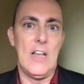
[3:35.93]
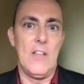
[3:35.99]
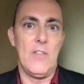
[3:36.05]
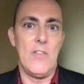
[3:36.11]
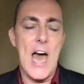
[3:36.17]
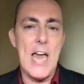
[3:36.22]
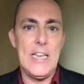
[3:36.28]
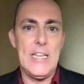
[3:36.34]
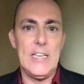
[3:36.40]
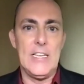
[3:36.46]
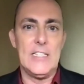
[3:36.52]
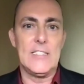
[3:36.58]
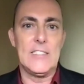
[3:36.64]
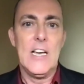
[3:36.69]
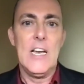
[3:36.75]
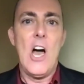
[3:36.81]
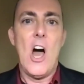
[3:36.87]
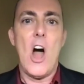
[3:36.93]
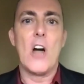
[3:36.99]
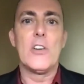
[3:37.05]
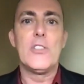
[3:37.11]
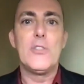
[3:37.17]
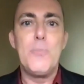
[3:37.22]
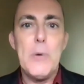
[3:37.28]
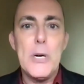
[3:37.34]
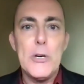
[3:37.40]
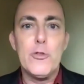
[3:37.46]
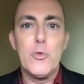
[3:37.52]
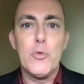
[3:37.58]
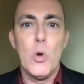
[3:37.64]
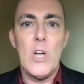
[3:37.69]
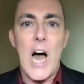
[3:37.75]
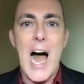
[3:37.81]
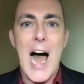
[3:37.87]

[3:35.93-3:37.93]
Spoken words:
and that is our spiritual